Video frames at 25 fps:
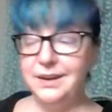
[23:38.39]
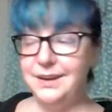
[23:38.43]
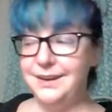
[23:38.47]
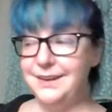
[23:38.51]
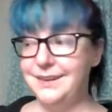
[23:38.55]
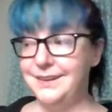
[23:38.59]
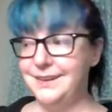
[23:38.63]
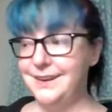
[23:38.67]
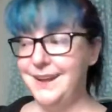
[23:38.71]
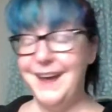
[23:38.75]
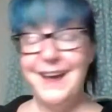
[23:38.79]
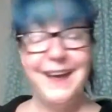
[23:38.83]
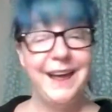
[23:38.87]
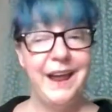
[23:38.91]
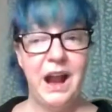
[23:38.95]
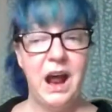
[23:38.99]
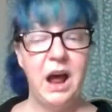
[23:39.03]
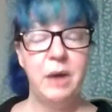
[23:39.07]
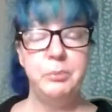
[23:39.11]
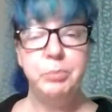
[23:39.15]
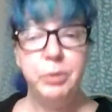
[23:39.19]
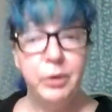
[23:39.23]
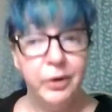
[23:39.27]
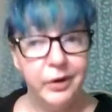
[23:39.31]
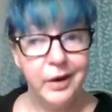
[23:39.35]

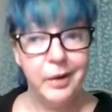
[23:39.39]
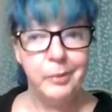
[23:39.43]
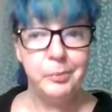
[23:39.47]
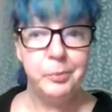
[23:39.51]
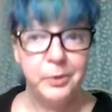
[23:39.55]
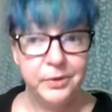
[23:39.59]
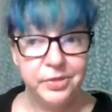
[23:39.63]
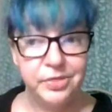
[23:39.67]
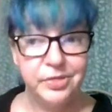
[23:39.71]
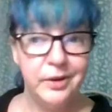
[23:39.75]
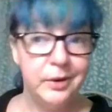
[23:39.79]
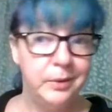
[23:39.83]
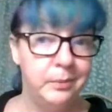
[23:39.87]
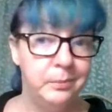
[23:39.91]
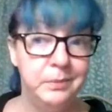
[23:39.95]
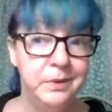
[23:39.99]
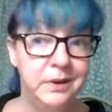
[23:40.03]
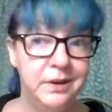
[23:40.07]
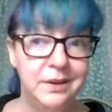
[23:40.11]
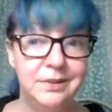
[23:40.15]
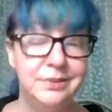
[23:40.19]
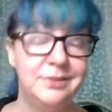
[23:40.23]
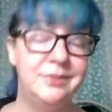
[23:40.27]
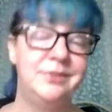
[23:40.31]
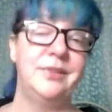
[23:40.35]
I put up with them
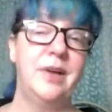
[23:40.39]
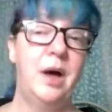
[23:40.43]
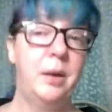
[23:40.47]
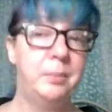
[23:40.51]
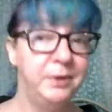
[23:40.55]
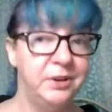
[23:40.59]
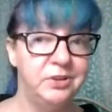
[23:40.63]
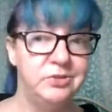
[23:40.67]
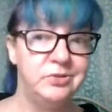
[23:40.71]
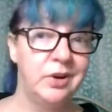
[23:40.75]
in sloppy